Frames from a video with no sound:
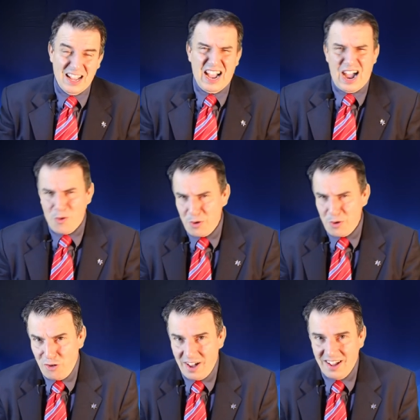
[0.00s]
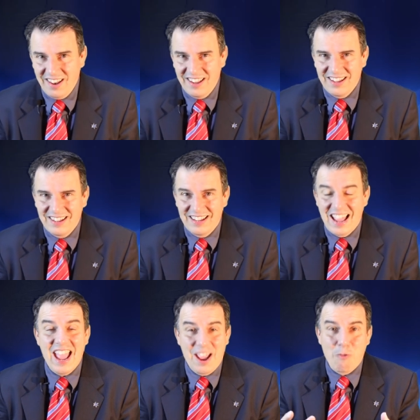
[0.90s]
how we feel,
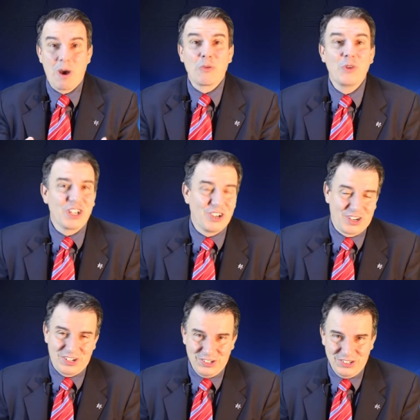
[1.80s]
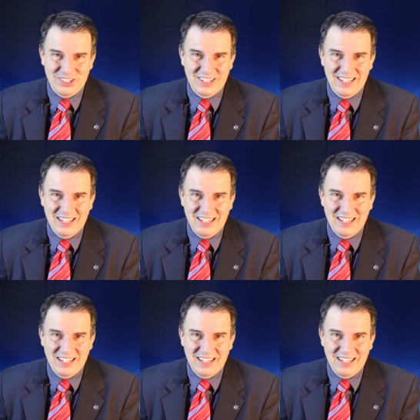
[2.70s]
and what we're gonna do.